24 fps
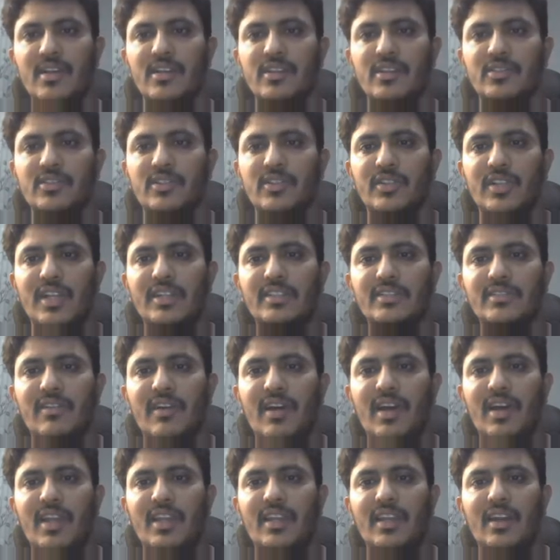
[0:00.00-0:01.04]
So that's
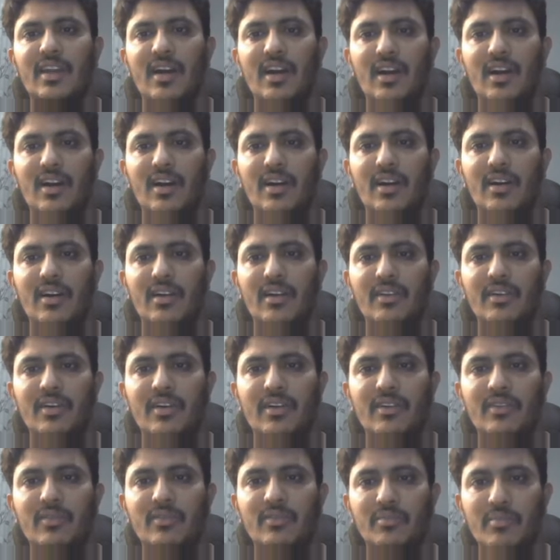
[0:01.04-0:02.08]
why,
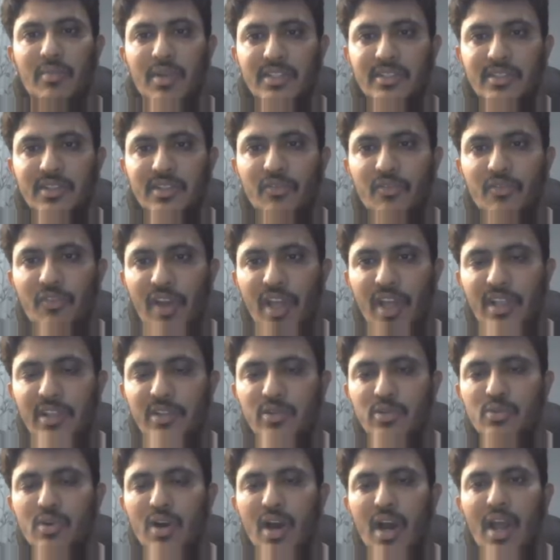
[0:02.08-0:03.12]
as a
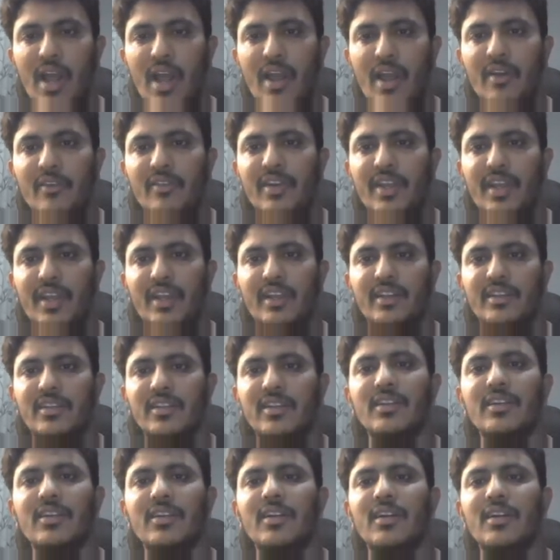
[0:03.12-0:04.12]
value, I have taken the